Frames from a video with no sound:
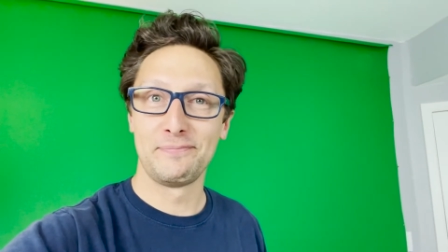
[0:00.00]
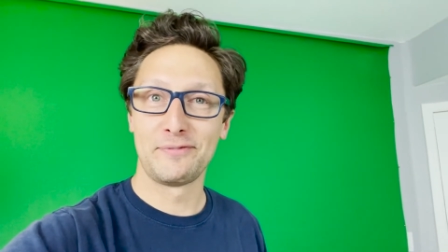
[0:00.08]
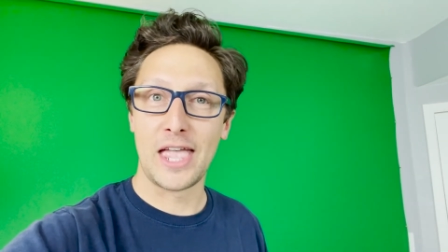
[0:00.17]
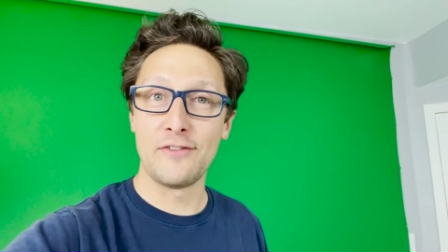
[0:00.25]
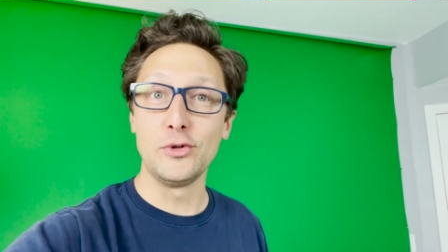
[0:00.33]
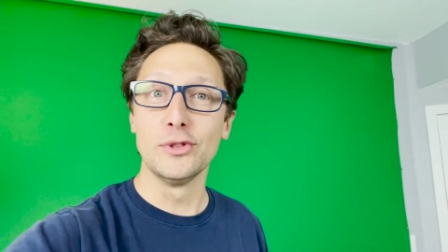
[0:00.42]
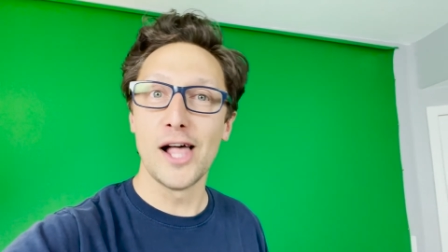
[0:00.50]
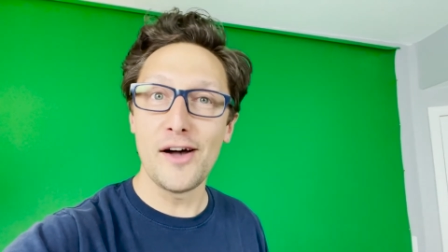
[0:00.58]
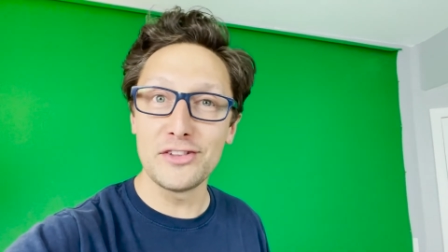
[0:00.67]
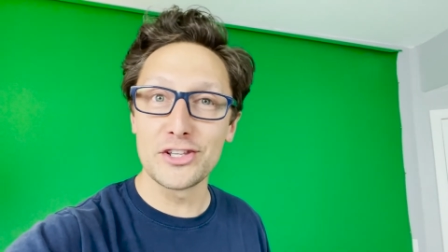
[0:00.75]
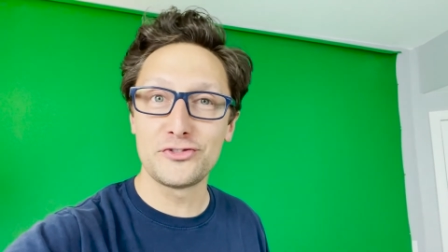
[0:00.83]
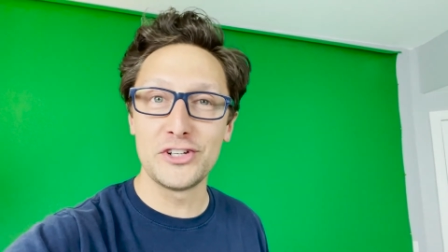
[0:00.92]
If you
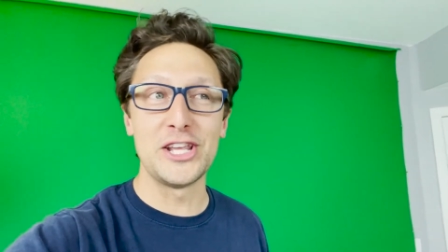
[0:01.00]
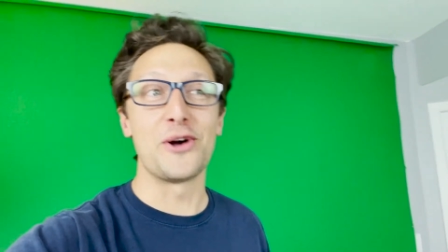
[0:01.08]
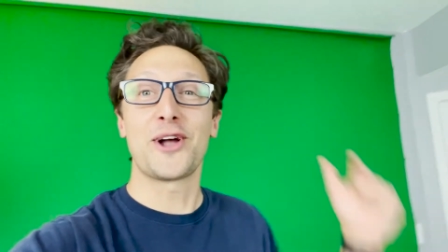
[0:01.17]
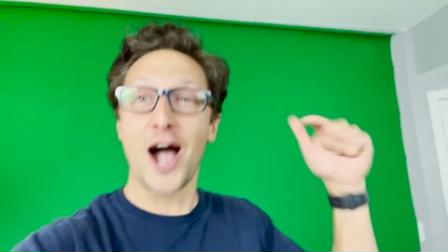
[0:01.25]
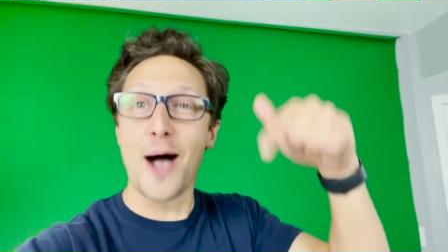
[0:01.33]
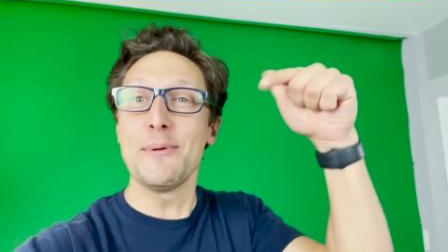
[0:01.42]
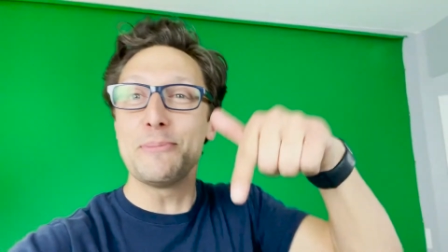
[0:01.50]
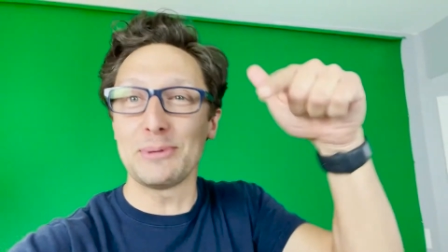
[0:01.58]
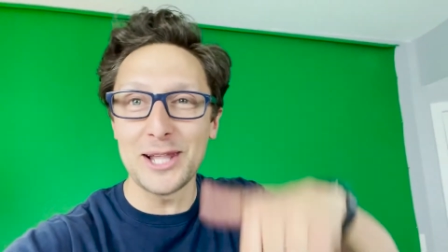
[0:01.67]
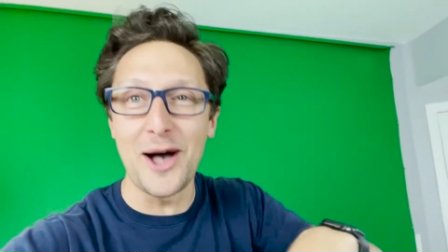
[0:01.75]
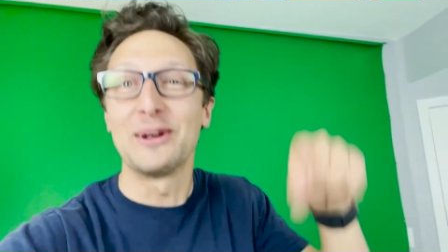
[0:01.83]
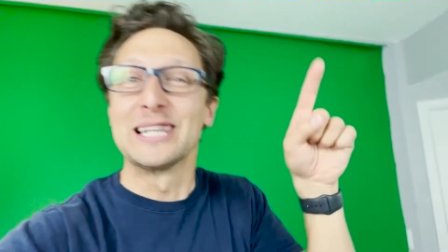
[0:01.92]
love this video, comment
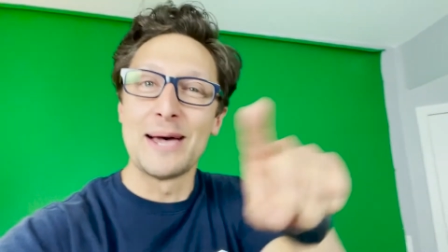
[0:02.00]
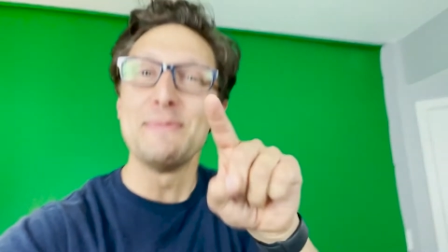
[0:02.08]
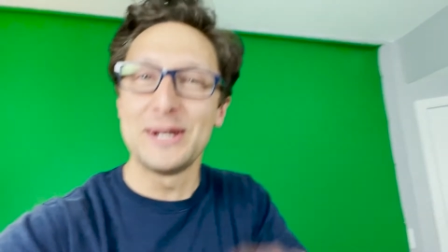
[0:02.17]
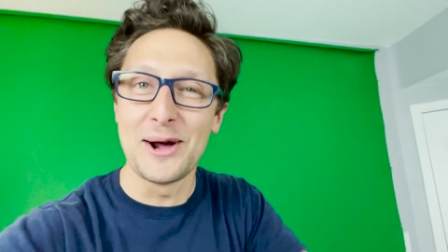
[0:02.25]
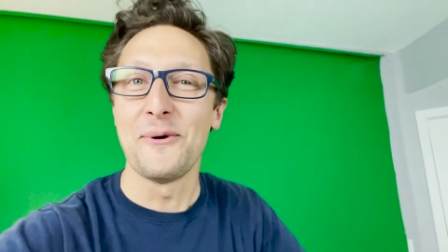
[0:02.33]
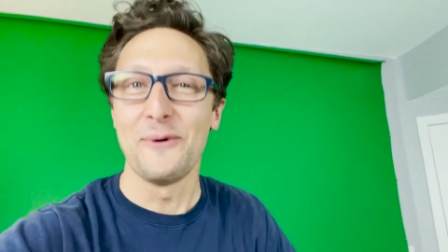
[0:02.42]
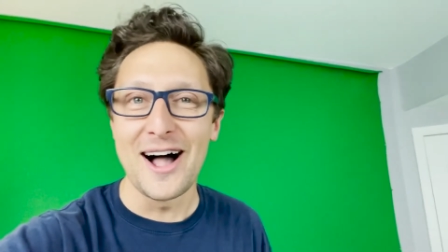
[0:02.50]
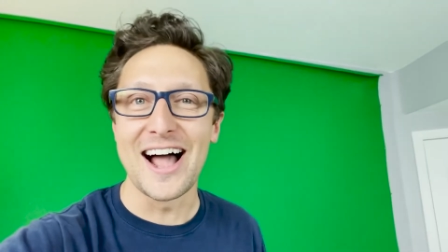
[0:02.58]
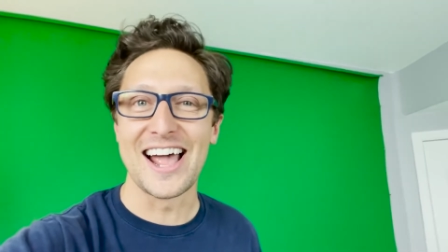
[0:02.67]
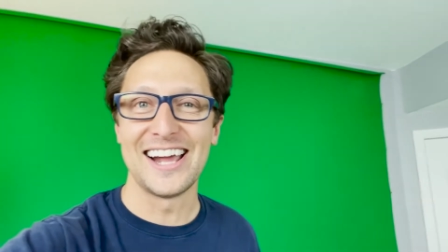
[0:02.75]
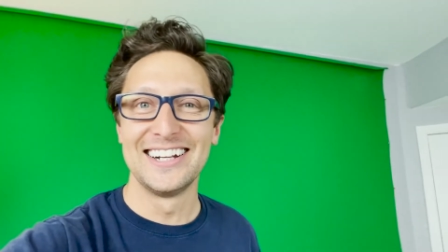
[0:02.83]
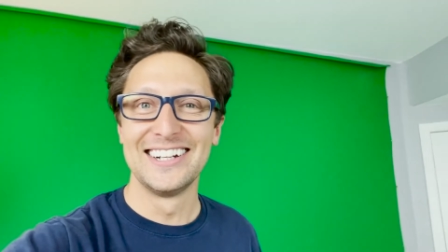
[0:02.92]
below and let me know
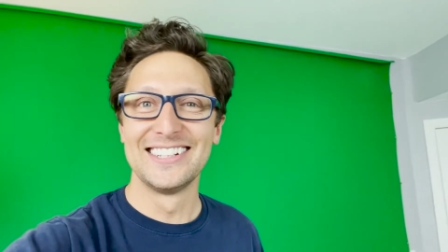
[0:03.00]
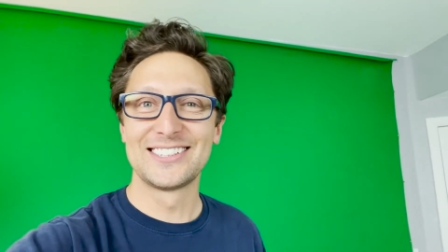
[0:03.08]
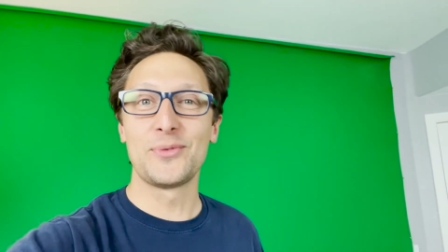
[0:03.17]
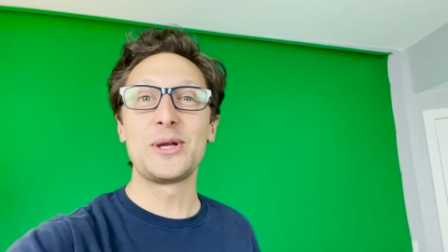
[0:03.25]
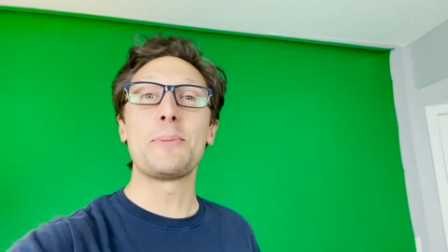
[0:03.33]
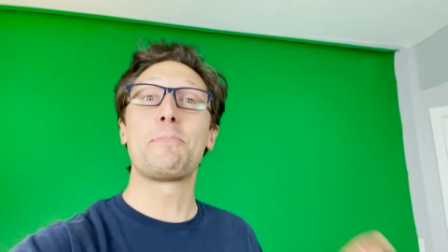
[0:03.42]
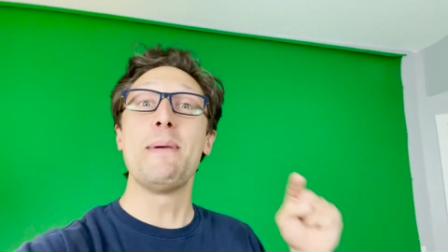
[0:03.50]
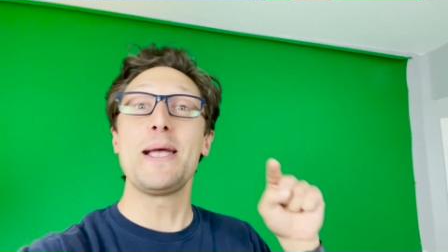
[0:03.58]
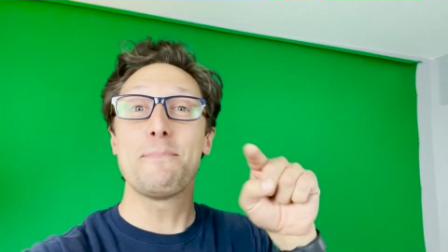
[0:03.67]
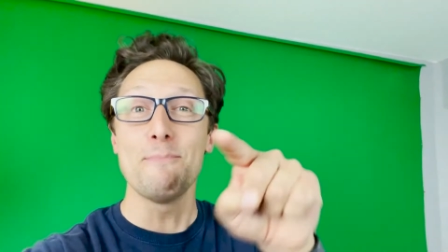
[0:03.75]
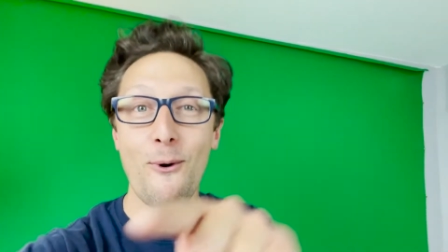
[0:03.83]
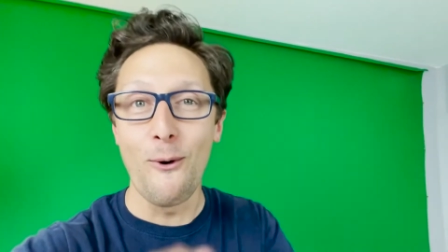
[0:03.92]
why, so we can make
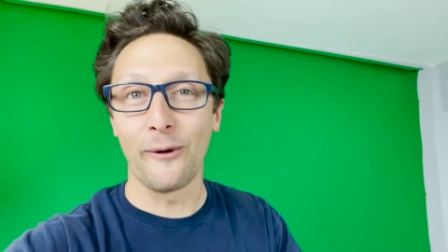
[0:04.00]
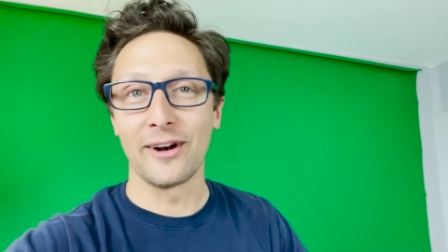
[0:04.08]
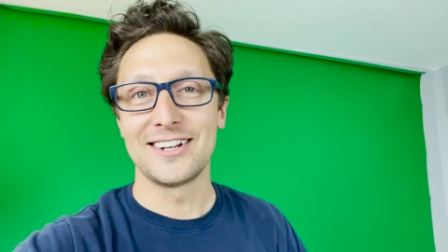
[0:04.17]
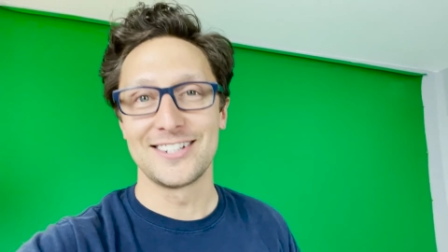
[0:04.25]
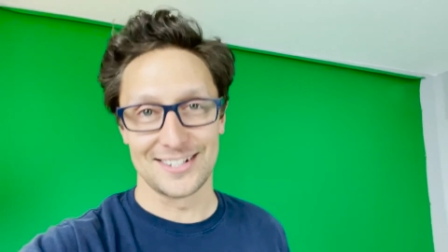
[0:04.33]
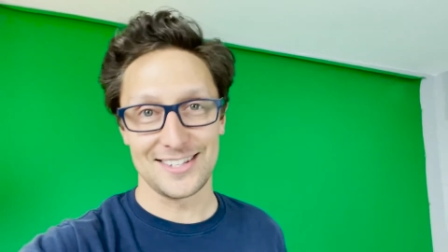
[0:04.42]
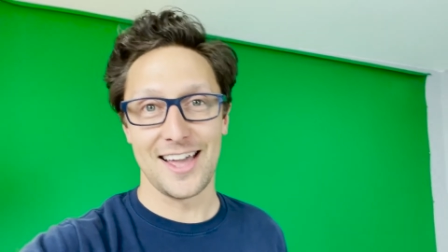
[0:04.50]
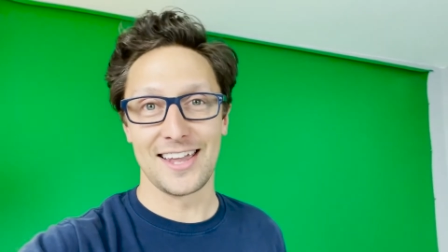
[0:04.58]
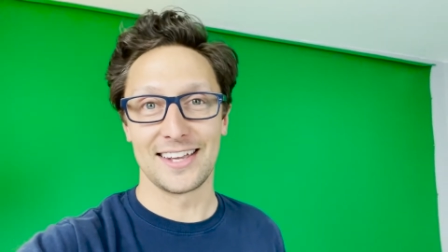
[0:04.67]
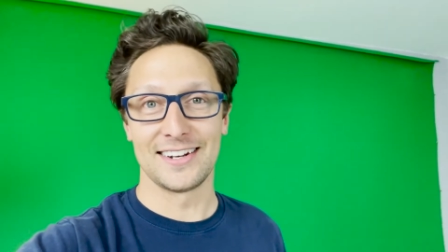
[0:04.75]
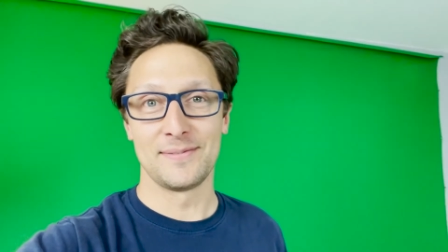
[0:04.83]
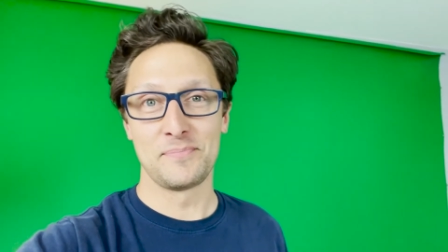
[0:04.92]
more just like
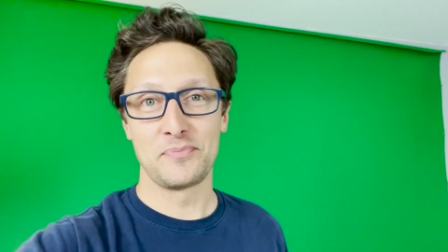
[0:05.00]
it.